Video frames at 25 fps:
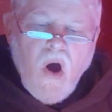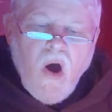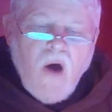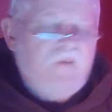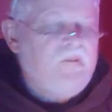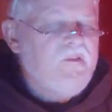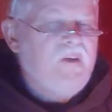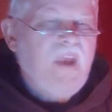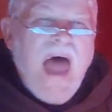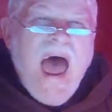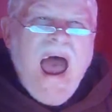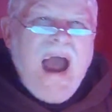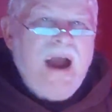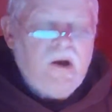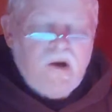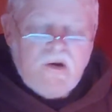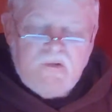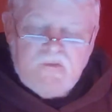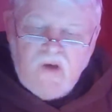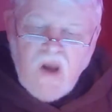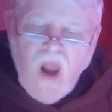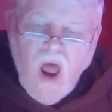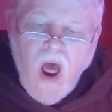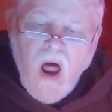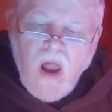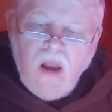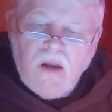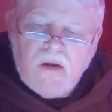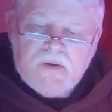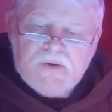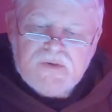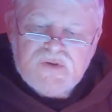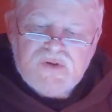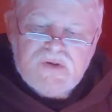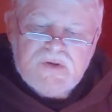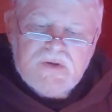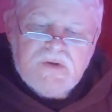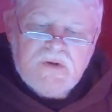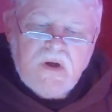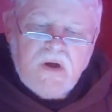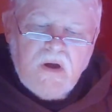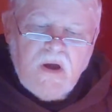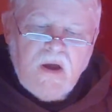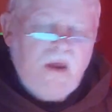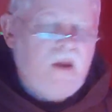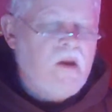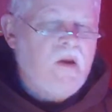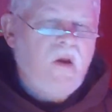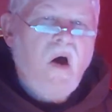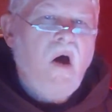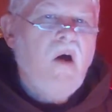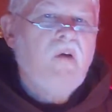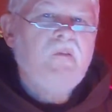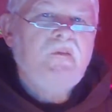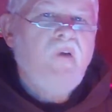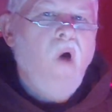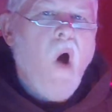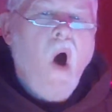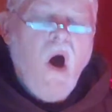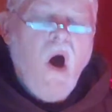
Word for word: of lack of knowledge and of